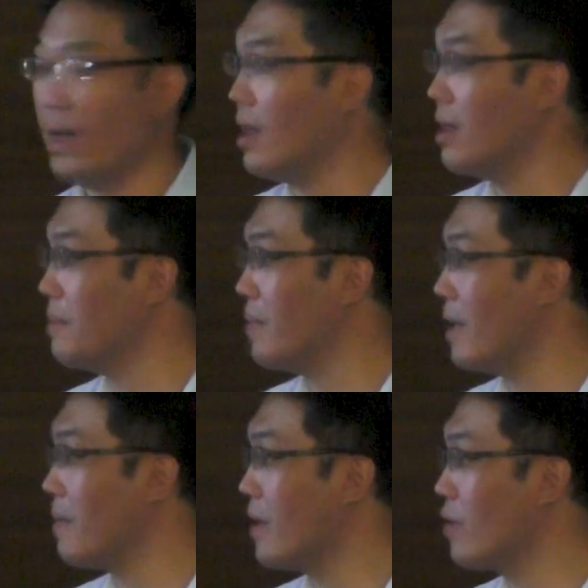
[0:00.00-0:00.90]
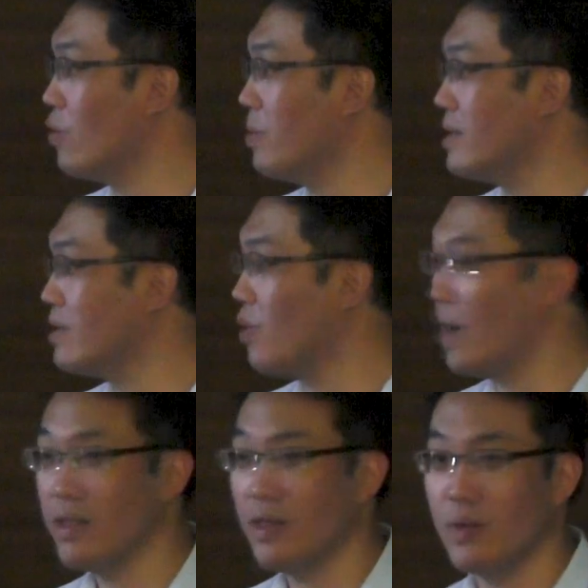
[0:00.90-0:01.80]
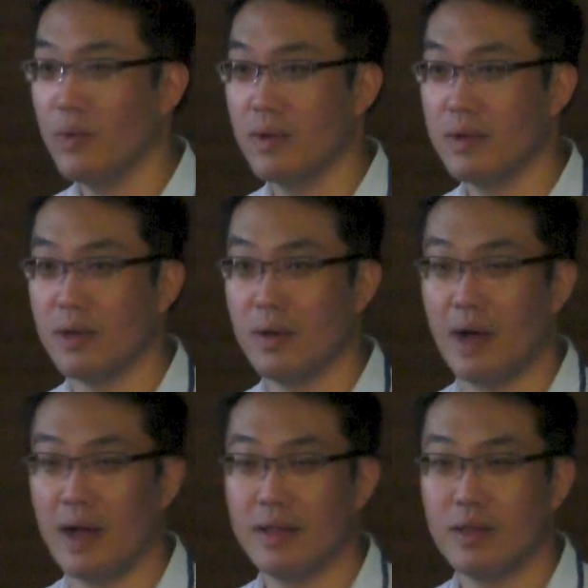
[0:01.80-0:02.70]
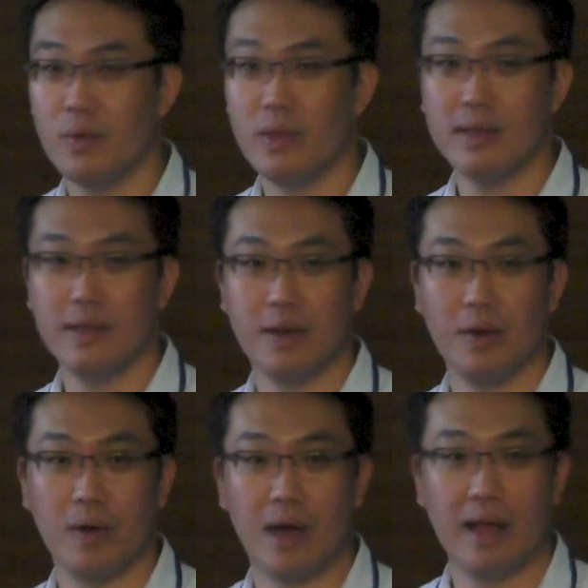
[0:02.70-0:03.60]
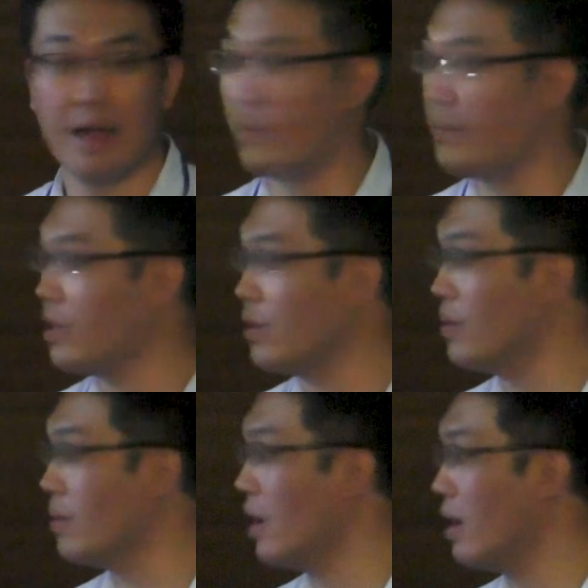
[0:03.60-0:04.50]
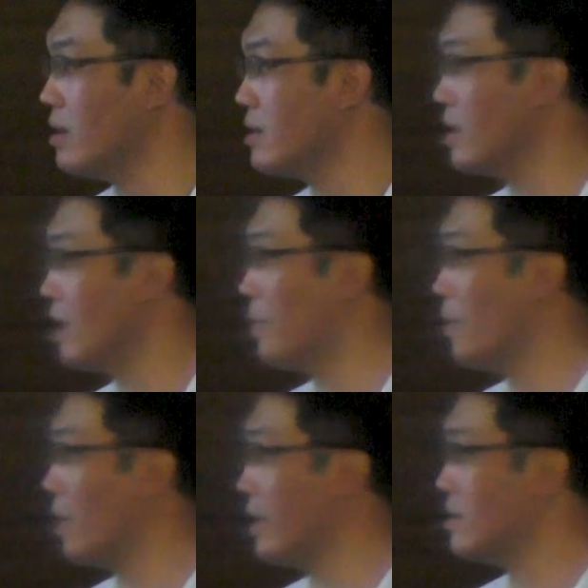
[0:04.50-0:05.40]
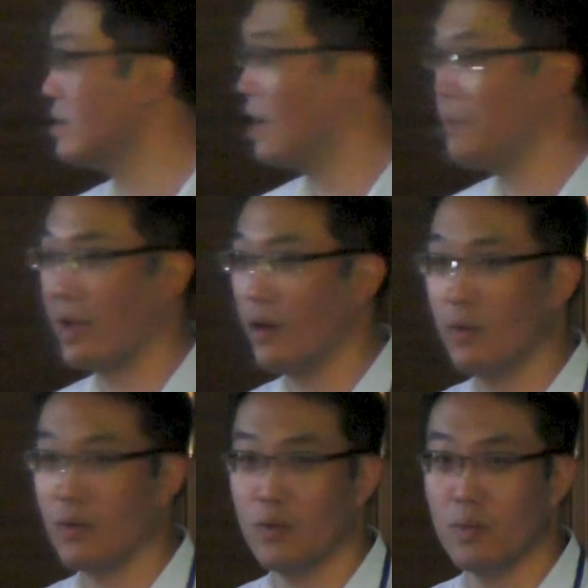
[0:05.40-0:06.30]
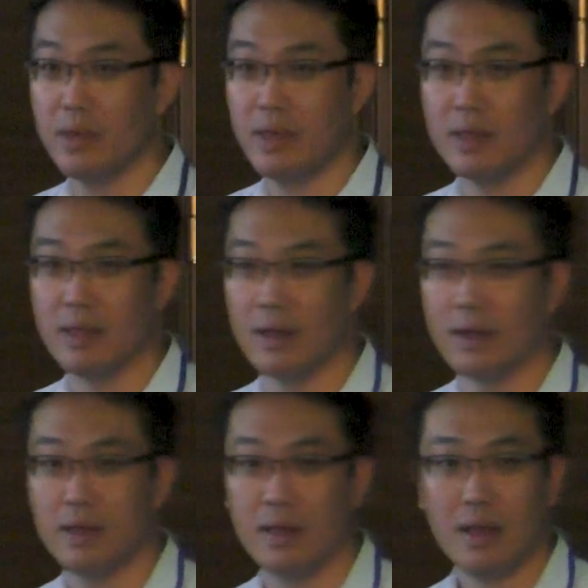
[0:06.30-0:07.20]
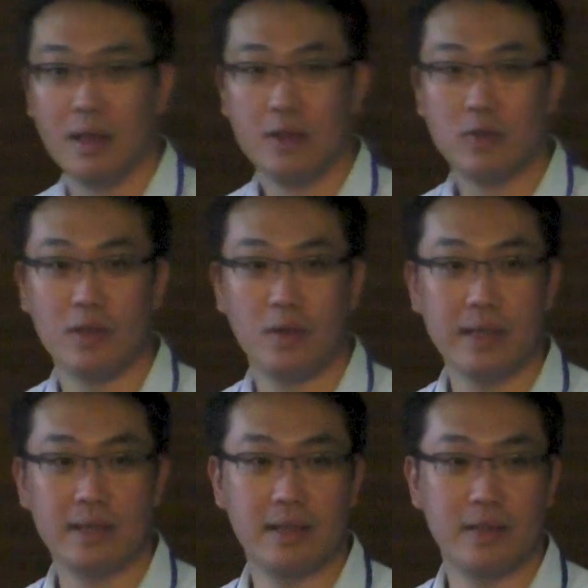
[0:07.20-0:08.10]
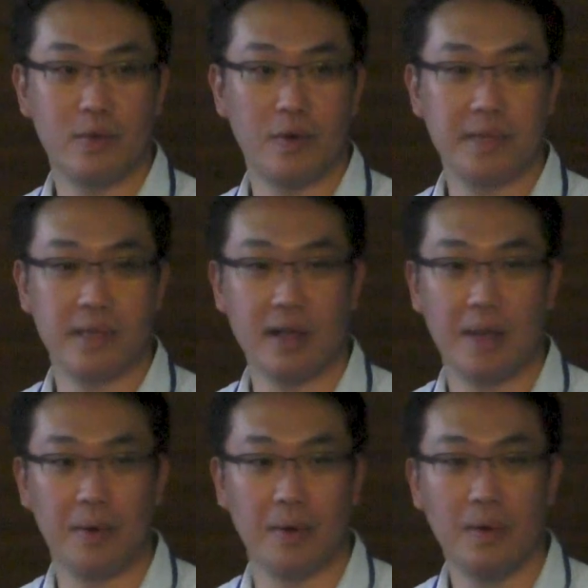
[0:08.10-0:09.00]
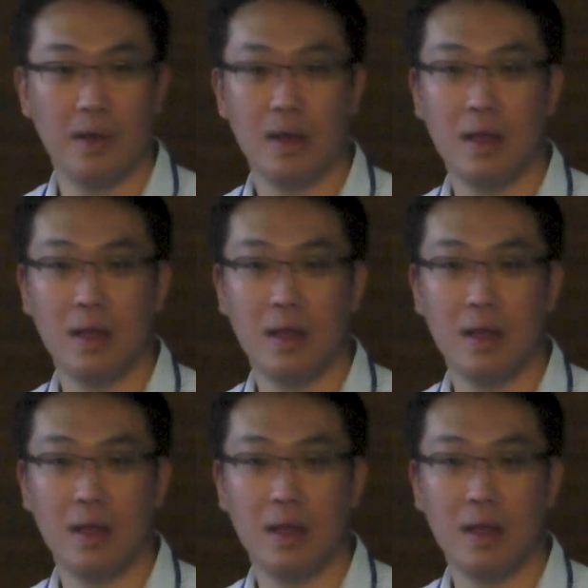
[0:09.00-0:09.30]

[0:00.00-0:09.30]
And my group is quite new, so 2 years ago, I moved to Singapore and started my own group in the Genome Institute of Singapore.